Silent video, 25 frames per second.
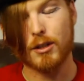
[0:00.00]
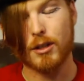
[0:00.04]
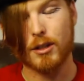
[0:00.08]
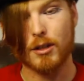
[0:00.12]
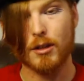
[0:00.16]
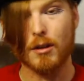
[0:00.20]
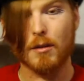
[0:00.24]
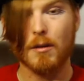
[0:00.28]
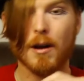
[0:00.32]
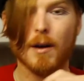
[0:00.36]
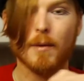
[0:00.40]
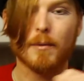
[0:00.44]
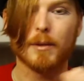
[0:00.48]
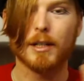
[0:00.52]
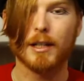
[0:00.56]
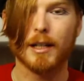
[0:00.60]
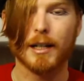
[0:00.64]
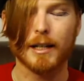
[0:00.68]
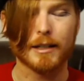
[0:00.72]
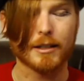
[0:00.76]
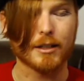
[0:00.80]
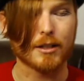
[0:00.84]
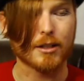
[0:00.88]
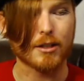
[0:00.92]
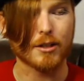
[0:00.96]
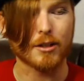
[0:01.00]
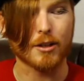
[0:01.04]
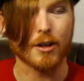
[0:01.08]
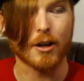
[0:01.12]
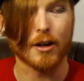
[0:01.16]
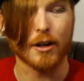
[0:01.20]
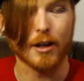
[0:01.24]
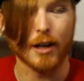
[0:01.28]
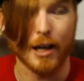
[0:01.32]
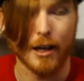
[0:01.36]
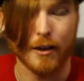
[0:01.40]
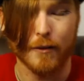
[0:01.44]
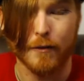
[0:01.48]
so I would like to
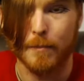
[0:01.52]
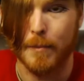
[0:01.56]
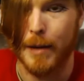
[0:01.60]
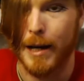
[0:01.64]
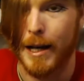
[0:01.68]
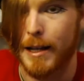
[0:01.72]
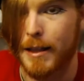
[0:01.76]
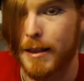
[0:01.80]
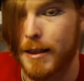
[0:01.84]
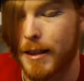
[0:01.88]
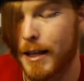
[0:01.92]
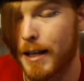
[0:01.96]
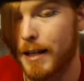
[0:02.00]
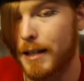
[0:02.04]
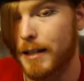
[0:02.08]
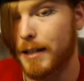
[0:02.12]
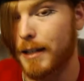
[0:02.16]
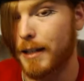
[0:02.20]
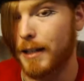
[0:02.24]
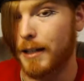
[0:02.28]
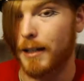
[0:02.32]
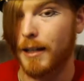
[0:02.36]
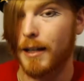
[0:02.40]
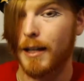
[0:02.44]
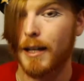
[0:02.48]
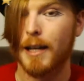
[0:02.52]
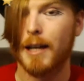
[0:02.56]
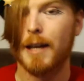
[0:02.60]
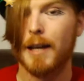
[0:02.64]
start off by thanking